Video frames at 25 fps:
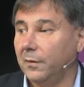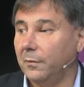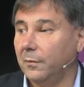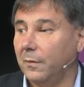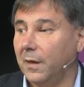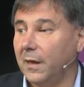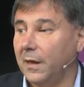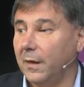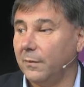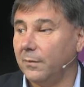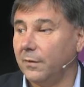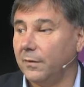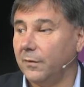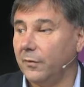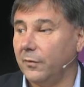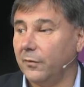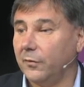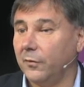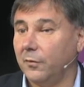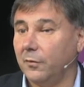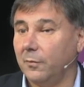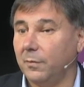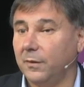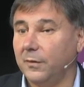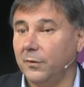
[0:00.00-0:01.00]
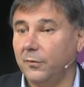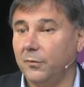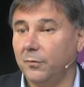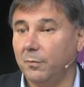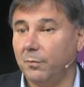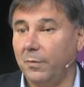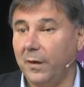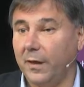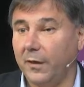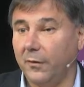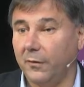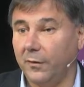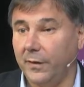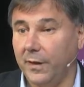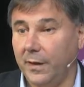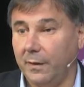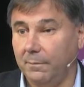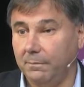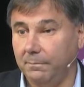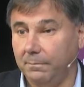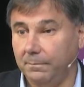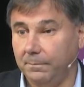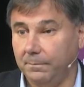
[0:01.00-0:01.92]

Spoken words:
money, but there is nobody to play on them.